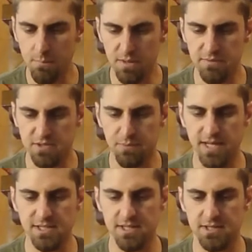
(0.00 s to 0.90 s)
Bit of a
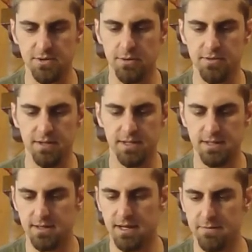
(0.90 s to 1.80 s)
spiciness,
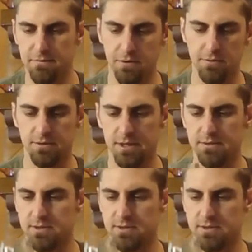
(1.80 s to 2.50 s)
earthy, and floral note.